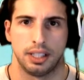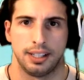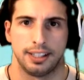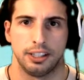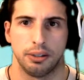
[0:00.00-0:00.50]

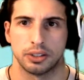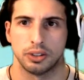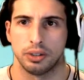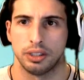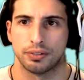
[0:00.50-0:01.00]
There was
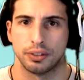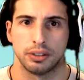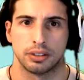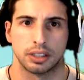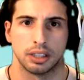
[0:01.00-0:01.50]
no need for you
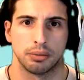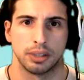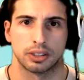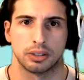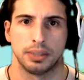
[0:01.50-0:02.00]
to come
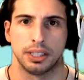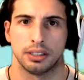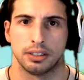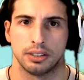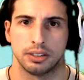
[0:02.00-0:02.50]
rescue me.
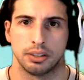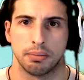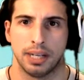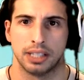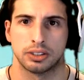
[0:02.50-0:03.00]
The
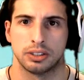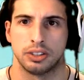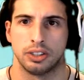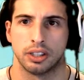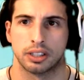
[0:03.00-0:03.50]
master
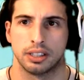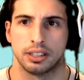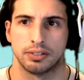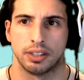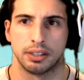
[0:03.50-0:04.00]
Yakra is
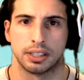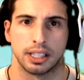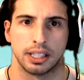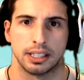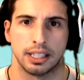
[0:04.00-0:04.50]
very
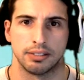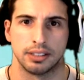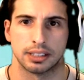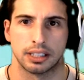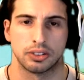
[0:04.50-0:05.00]
kind. I've
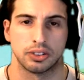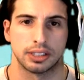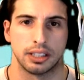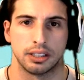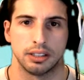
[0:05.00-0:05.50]
decided to
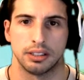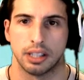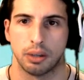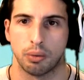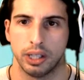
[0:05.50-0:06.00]
stay here.
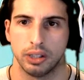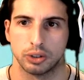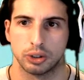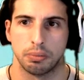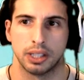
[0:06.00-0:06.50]
Now why
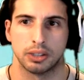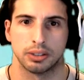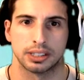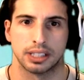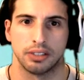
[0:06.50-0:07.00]
don't you make
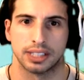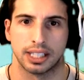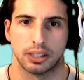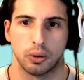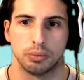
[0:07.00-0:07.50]
yourselves at
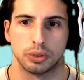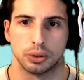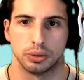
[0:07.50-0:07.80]
home too?